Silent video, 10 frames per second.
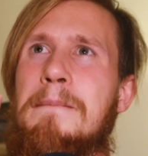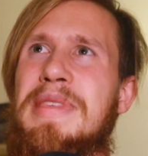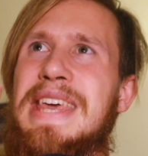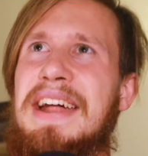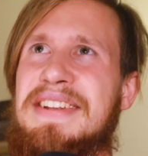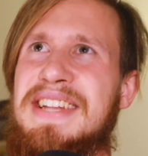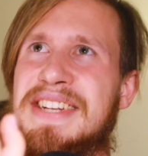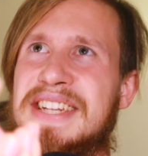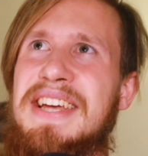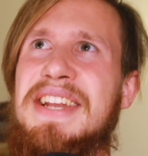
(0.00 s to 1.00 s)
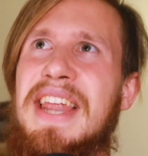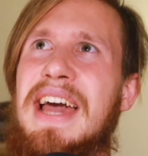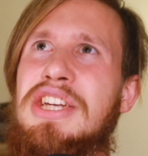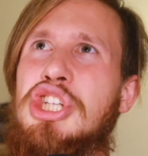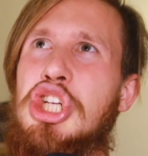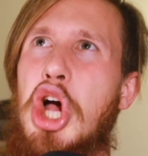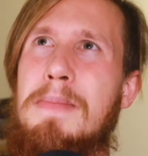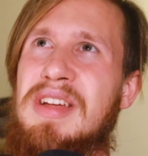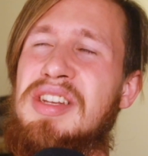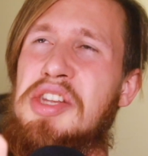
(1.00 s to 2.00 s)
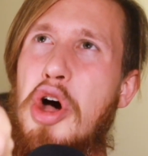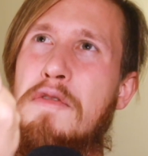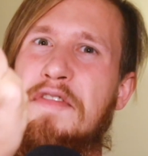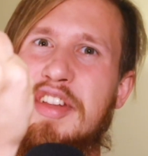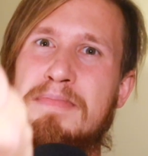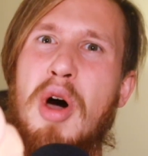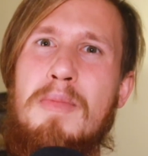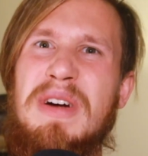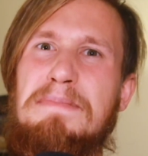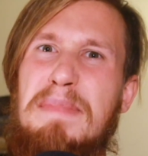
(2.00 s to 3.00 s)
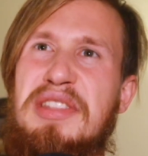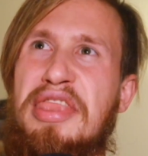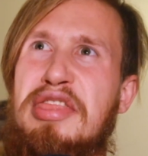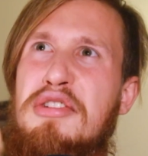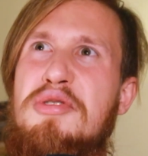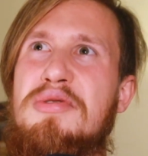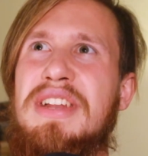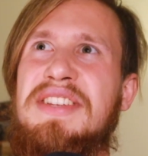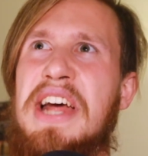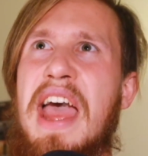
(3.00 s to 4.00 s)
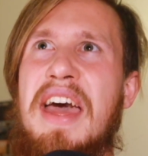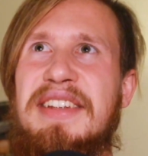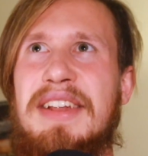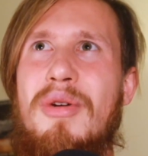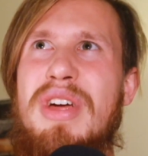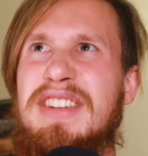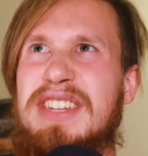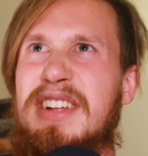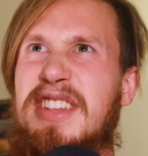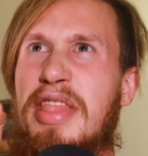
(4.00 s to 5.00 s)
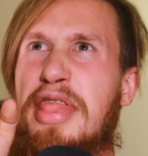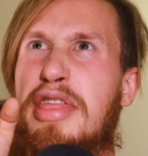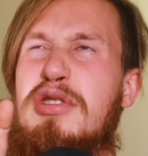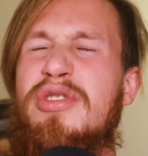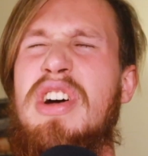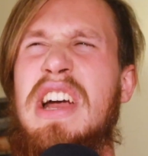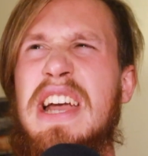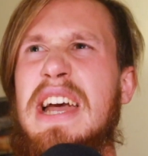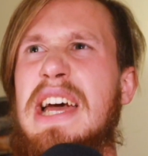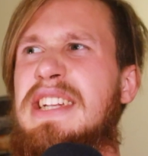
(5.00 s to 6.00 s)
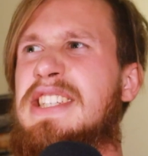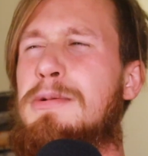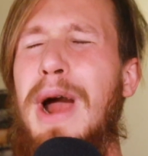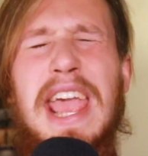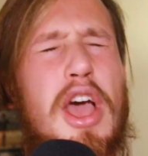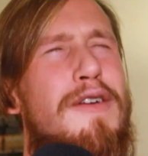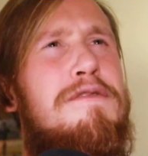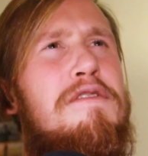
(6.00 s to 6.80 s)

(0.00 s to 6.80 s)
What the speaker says: yes, this kids-like enjoyment of this moment, but through this seriousness and through this way of